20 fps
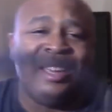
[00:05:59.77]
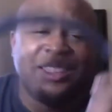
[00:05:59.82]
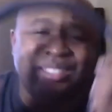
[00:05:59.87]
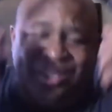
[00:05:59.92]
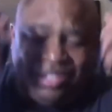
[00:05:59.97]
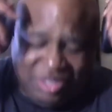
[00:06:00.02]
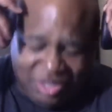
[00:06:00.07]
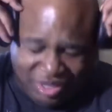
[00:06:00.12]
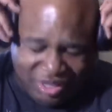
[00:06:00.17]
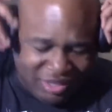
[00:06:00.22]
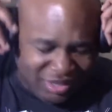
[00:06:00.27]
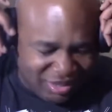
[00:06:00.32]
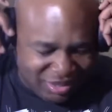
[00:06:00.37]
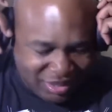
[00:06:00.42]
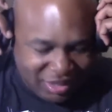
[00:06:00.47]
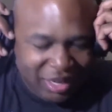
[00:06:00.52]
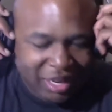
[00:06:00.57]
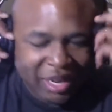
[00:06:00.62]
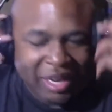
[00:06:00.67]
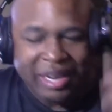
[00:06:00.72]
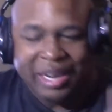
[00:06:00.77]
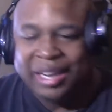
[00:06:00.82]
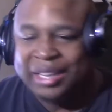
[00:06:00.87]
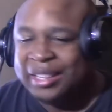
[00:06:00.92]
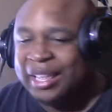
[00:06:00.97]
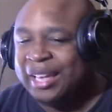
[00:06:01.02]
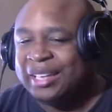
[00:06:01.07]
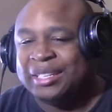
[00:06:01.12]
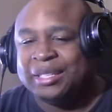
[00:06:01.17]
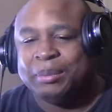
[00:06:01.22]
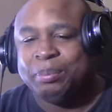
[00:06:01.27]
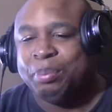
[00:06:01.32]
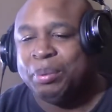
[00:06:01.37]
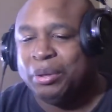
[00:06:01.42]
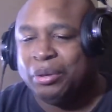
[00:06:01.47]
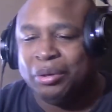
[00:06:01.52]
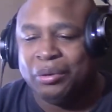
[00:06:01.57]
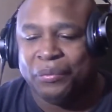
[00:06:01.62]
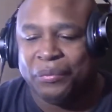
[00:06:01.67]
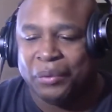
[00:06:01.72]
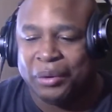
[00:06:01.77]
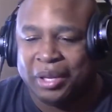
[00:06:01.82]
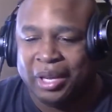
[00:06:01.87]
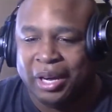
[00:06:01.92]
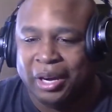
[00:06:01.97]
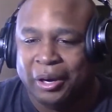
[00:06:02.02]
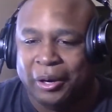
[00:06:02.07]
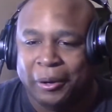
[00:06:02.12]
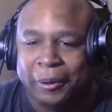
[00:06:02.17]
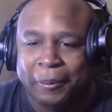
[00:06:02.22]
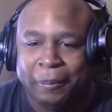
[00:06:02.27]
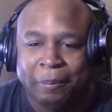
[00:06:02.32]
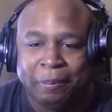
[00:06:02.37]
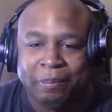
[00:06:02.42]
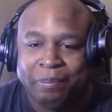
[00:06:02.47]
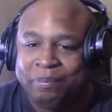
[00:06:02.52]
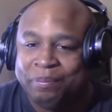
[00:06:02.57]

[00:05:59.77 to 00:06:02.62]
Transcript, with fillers: it's just, that is beautiful, yo.